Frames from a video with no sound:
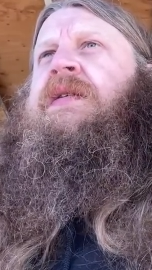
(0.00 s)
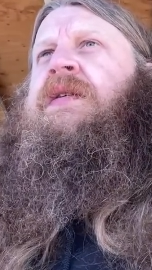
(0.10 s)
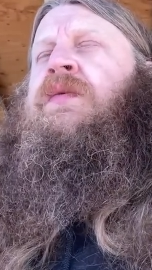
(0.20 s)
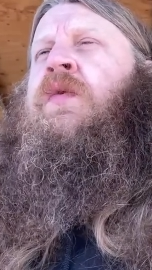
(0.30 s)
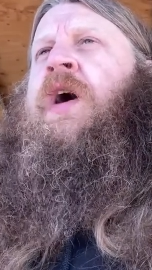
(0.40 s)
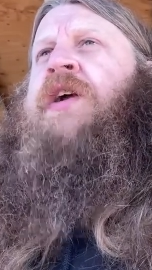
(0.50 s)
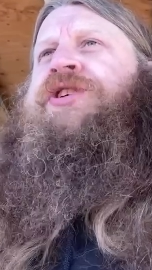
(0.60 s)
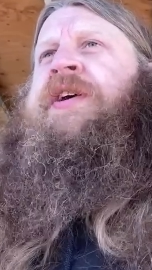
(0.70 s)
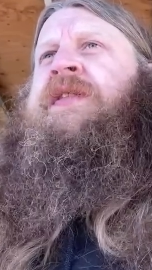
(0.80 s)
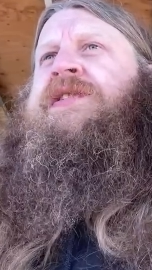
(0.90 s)

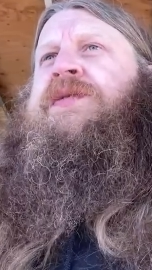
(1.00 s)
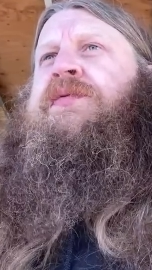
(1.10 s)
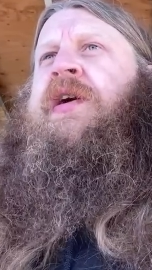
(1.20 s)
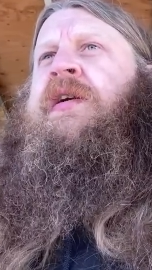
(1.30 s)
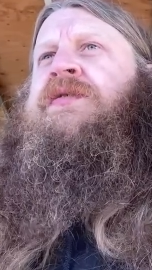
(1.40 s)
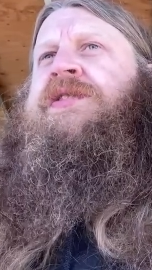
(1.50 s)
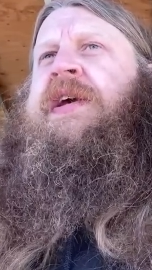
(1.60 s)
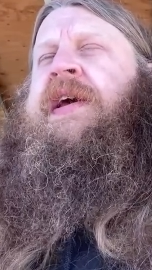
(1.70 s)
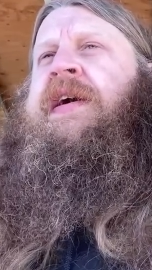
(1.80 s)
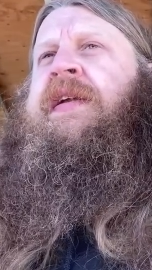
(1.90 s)
watching The Sopranos
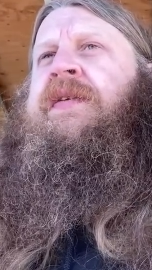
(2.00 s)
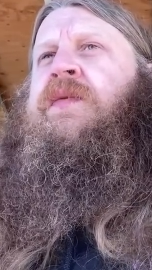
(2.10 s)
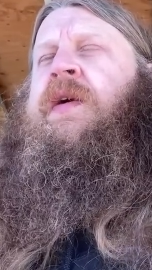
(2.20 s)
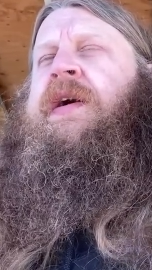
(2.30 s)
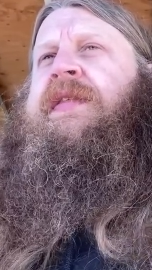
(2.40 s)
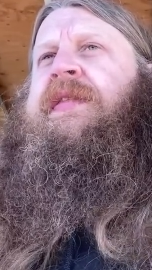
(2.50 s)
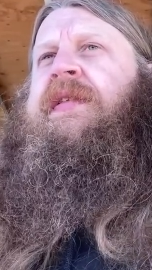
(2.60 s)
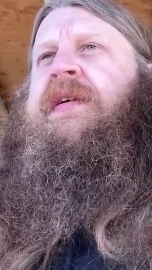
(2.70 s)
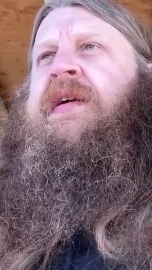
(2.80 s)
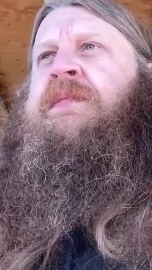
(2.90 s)
again with
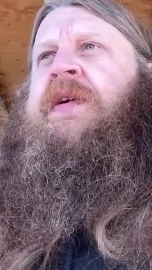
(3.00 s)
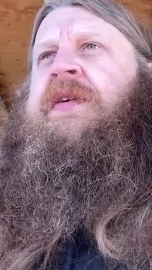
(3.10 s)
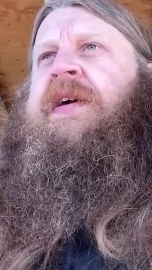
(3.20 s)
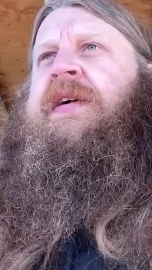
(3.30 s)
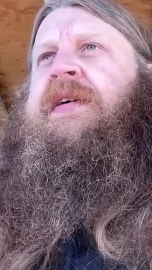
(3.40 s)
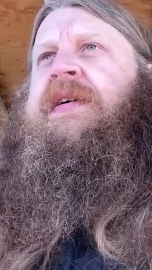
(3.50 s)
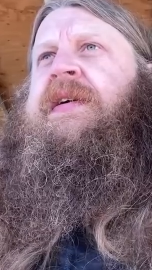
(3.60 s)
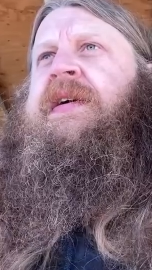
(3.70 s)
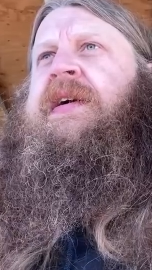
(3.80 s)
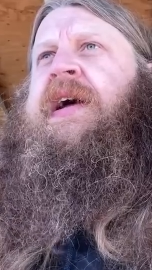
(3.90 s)
Amelia
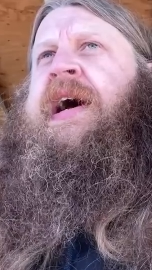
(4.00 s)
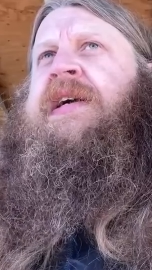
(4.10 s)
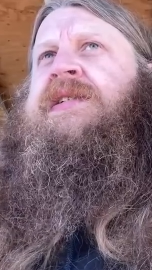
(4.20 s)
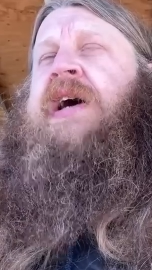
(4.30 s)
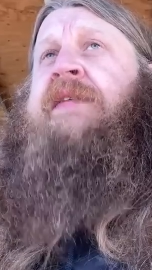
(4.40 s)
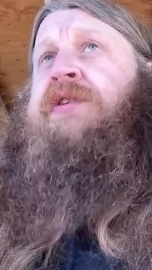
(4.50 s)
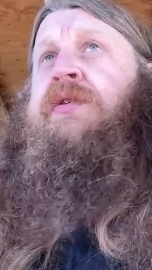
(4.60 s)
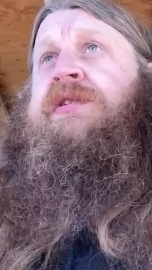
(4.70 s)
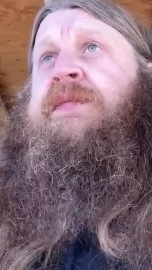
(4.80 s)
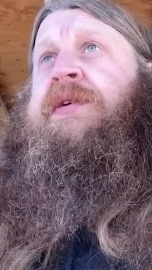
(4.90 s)
I've
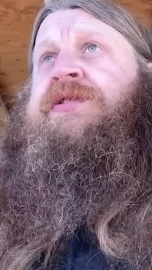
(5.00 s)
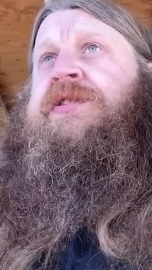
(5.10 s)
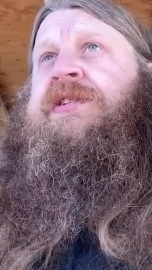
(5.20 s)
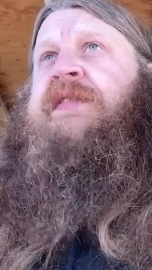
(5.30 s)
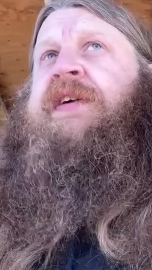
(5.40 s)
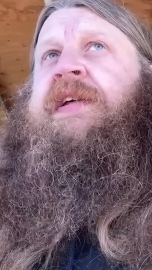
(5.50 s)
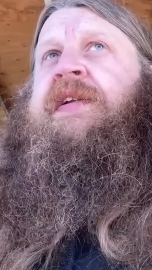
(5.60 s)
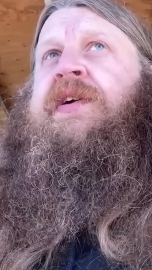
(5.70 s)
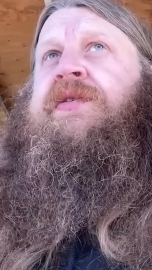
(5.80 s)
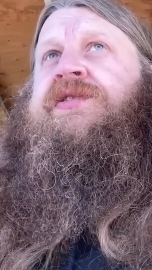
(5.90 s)
noticed a bunch of stuff I didn't
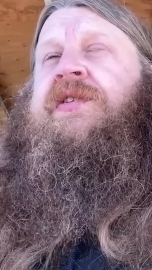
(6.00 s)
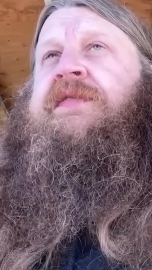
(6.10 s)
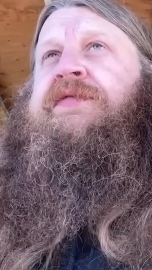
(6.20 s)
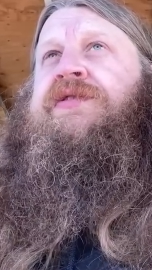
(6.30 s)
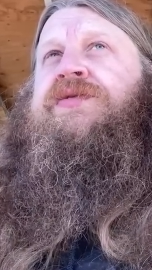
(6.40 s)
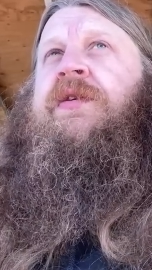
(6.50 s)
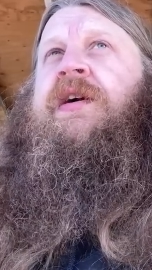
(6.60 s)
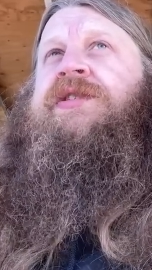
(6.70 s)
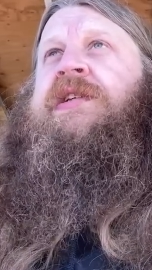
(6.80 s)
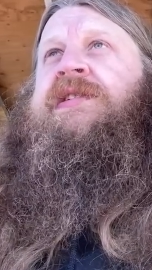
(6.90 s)
notice on the first
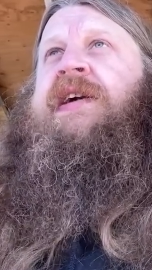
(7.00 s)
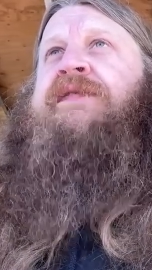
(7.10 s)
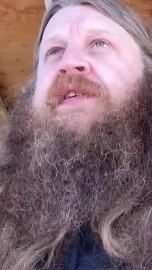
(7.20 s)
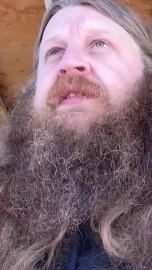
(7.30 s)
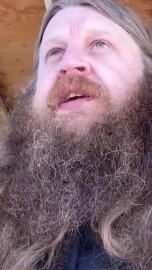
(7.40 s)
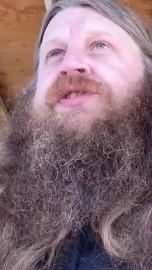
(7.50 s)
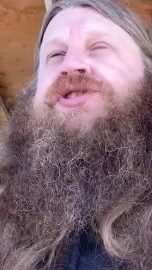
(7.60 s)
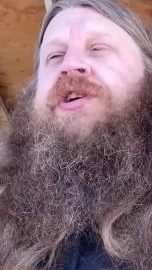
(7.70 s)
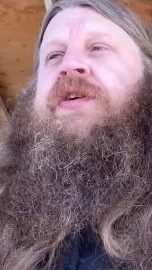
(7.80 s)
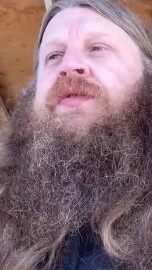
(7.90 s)
watch. It's definitely a
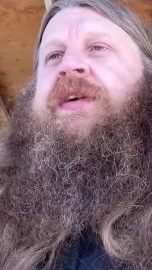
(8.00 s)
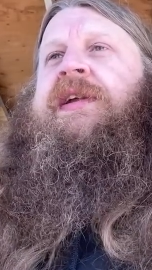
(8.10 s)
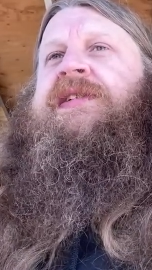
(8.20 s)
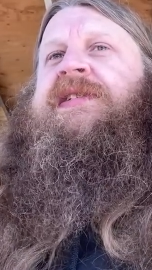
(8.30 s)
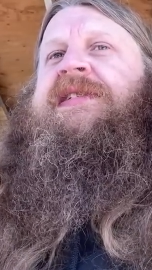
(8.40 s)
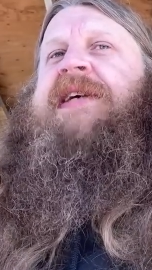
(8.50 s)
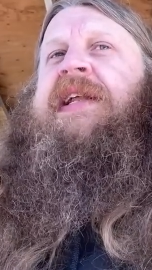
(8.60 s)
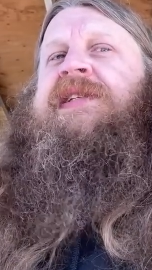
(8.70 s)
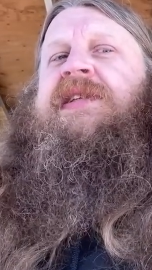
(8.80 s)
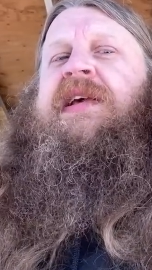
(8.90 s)
show that is
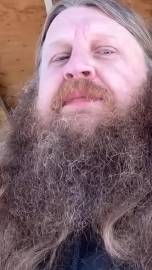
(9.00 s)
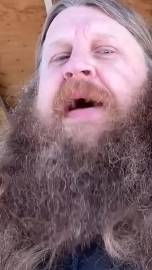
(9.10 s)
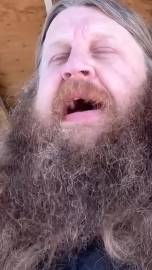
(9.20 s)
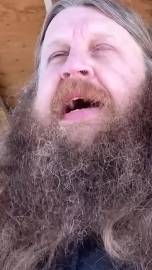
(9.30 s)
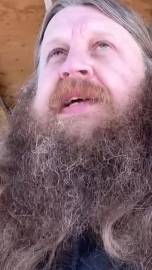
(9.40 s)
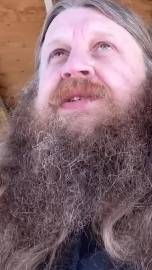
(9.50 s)
densely packed